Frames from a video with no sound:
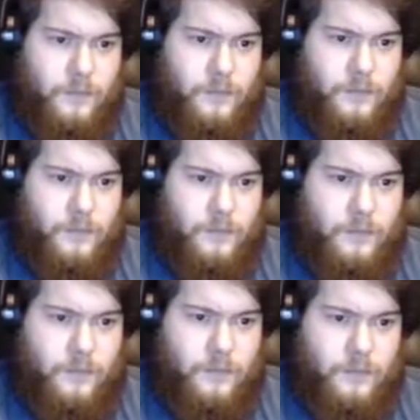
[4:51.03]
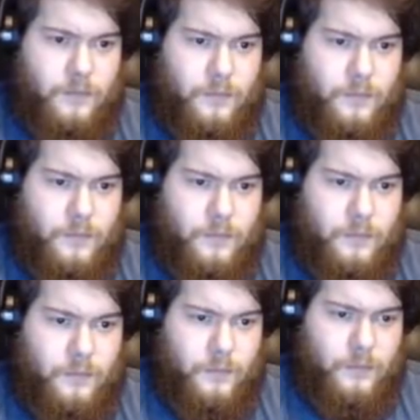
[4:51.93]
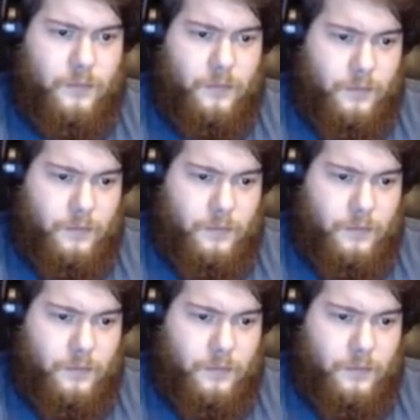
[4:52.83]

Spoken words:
(silence)